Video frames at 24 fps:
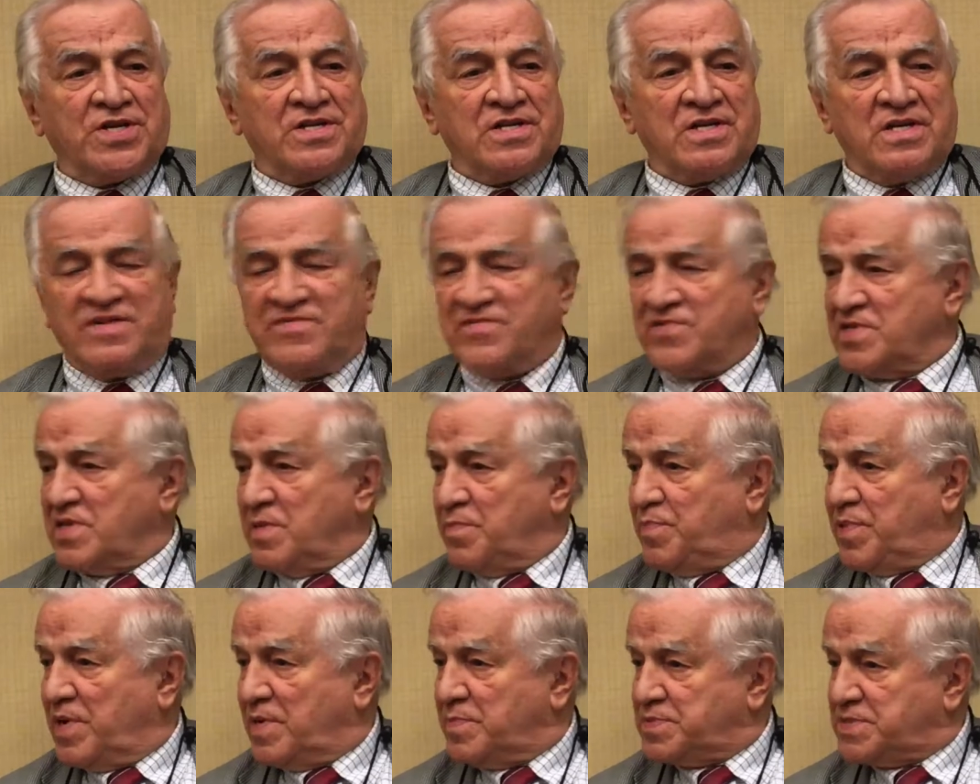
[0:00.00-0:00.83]
to deliver the
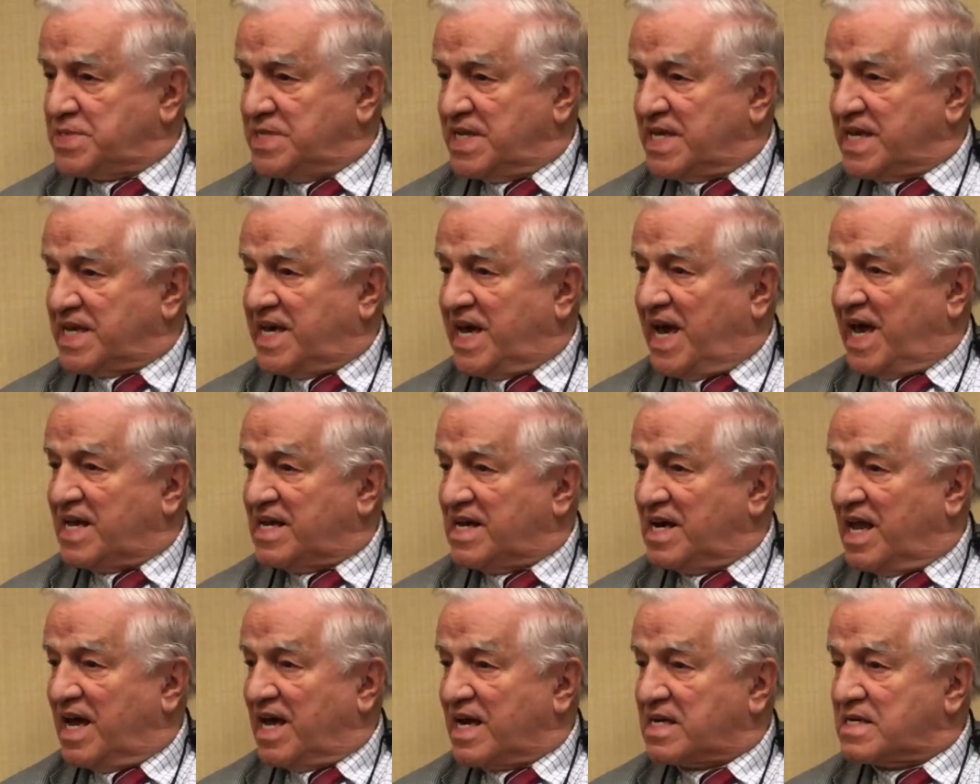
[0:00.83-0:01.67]
pups in a
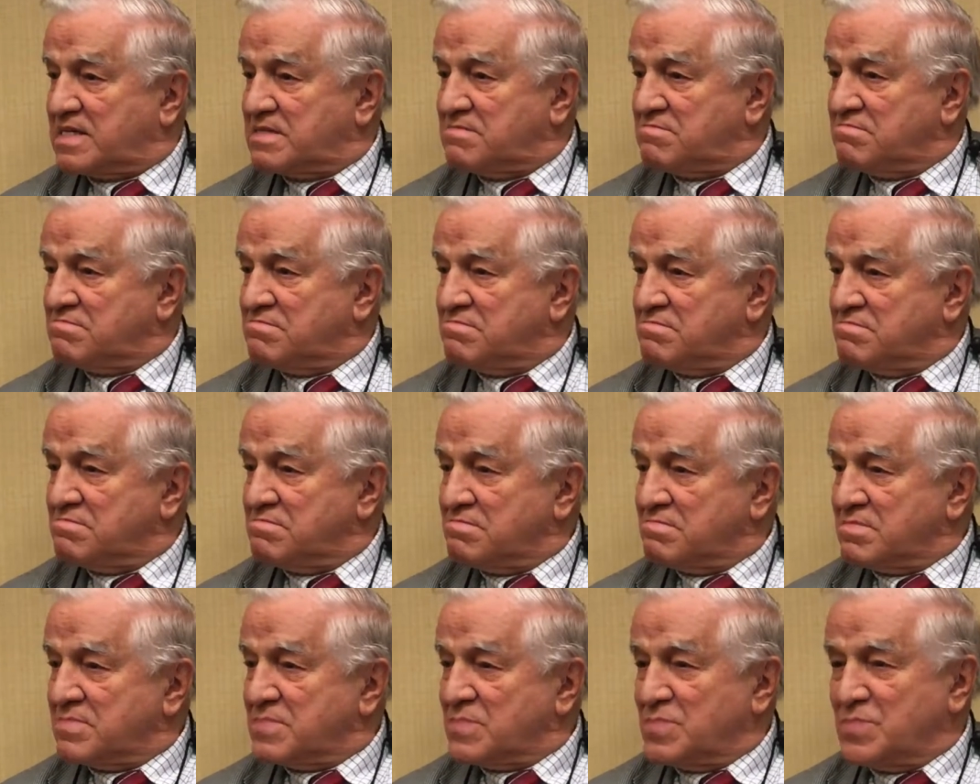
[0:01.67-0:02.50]
Cadillac.
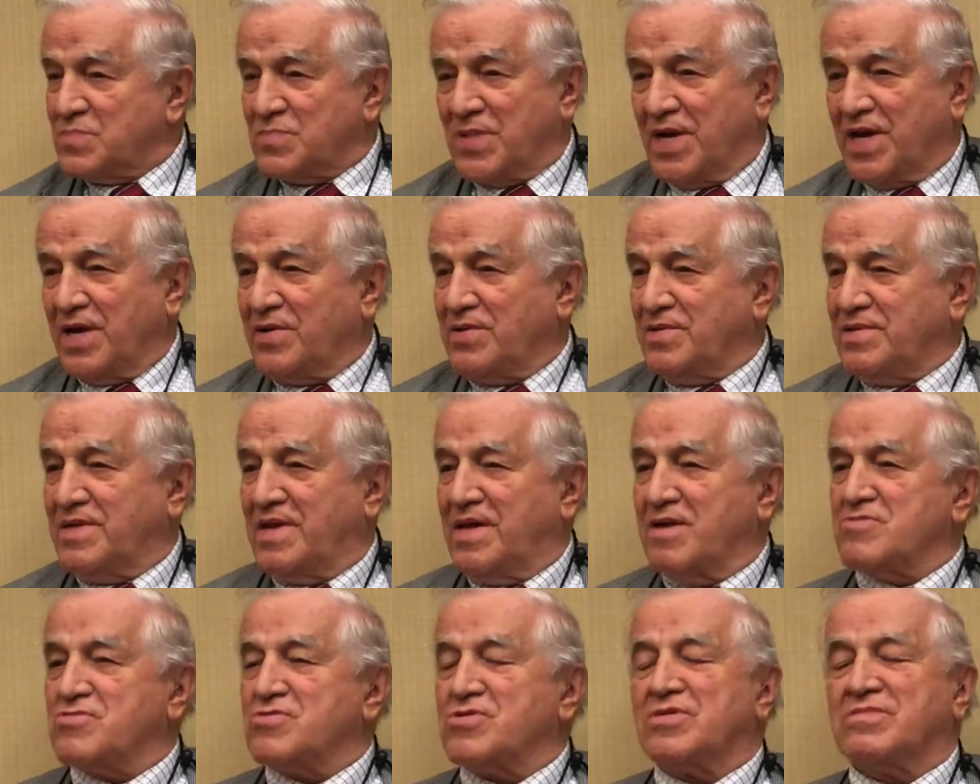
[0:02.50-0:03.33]
They,
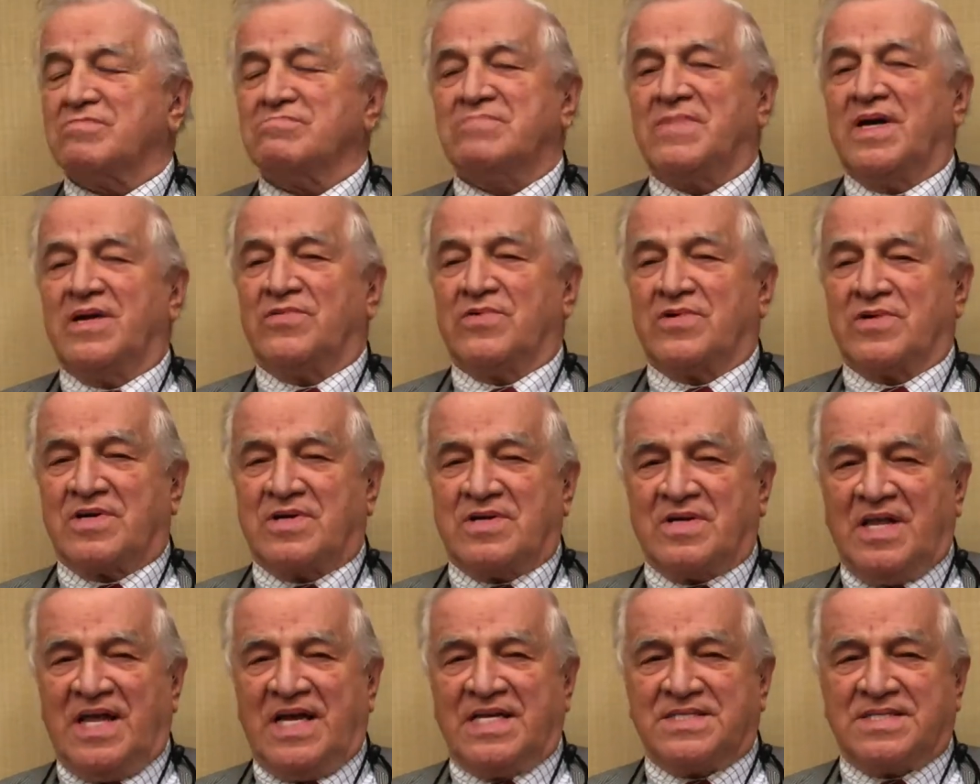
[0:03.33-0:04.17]
they, were they were
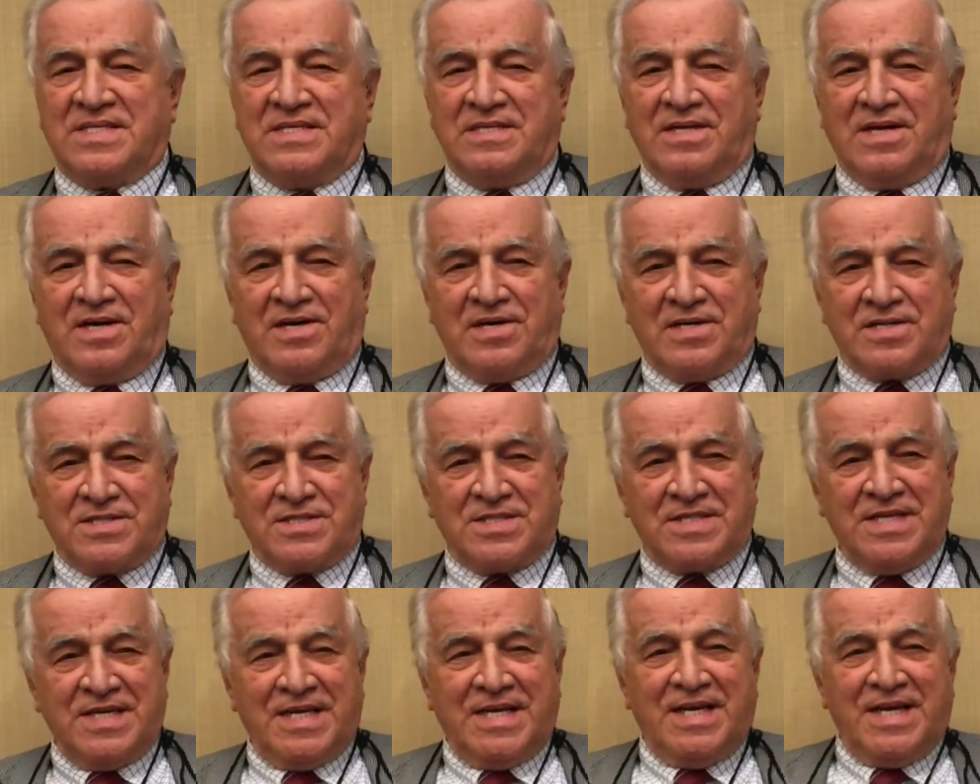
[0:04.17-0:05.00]
classy dogs,
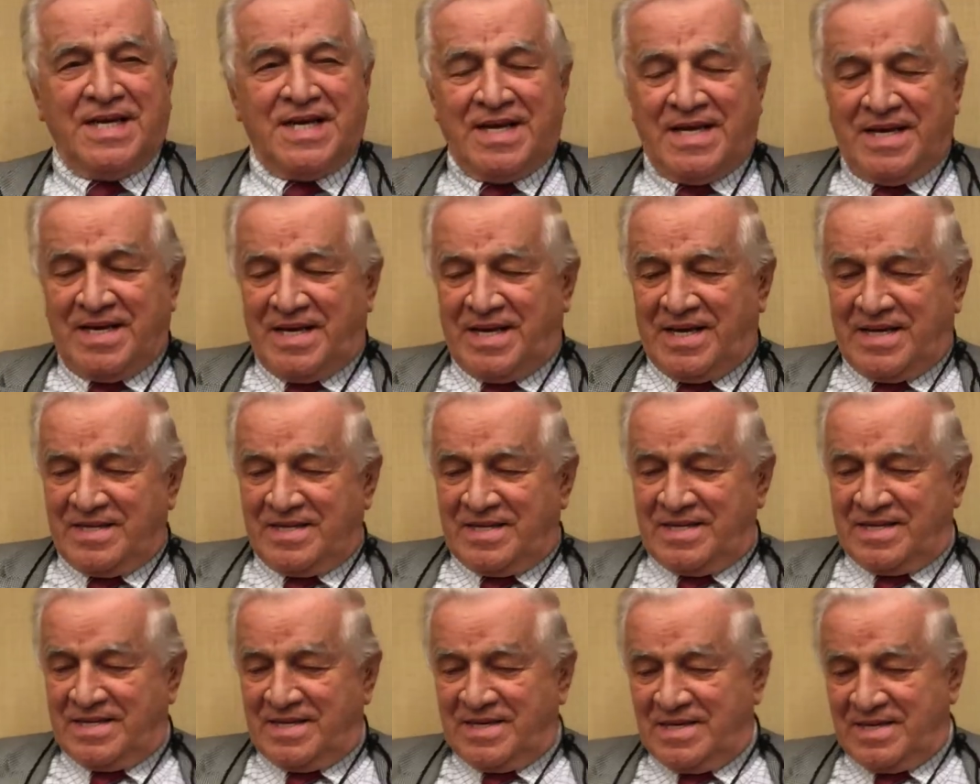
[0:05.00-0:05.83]

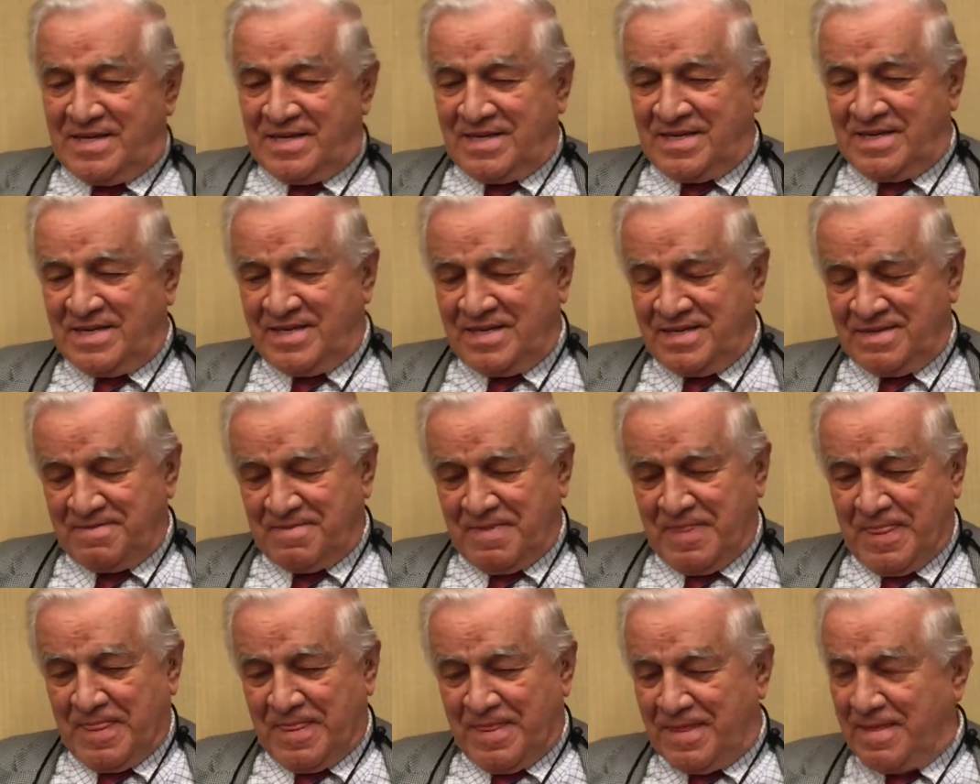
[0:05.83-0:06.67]
and. but
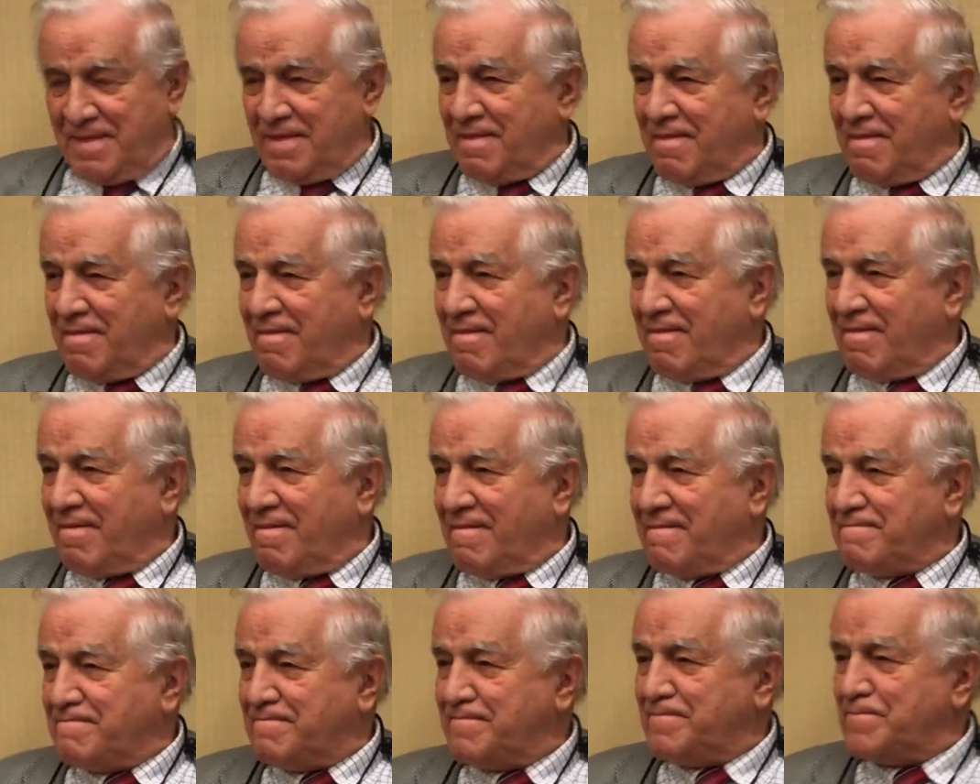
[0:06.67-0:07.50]
to get
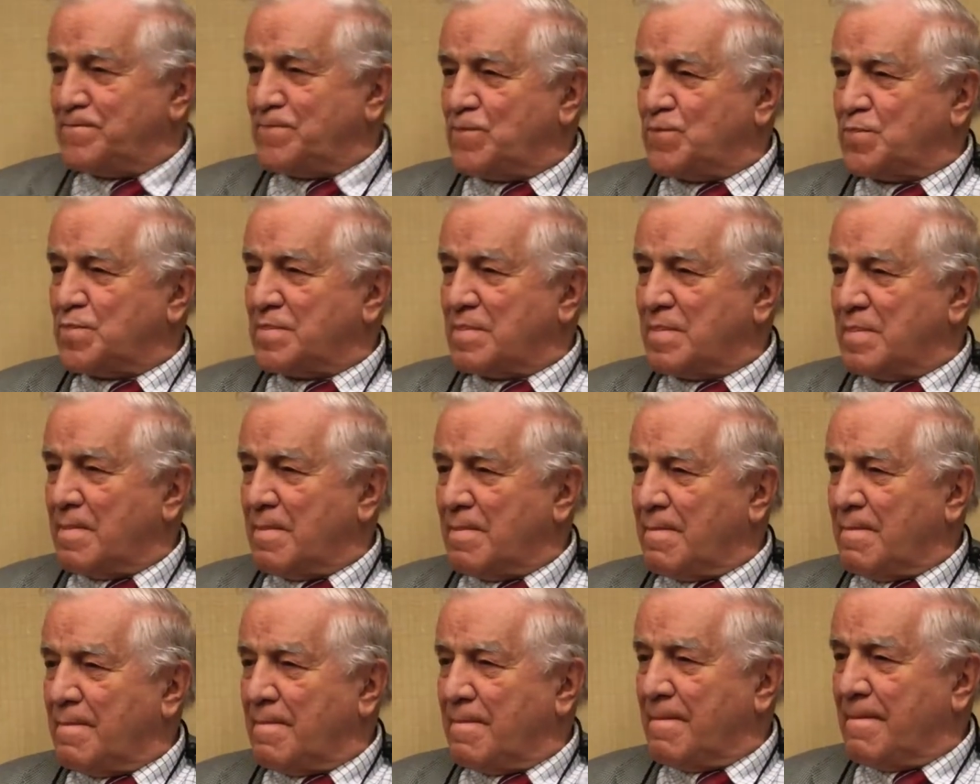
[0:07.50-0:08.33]
the, the, the
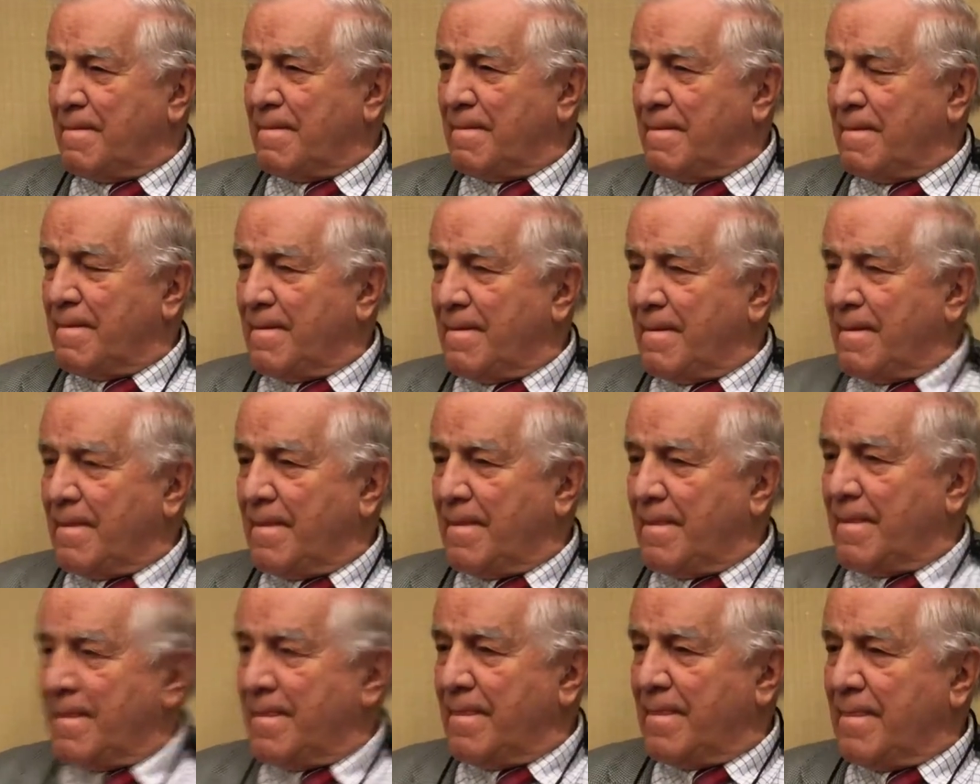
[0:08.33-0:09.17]
nutrition, was it a pump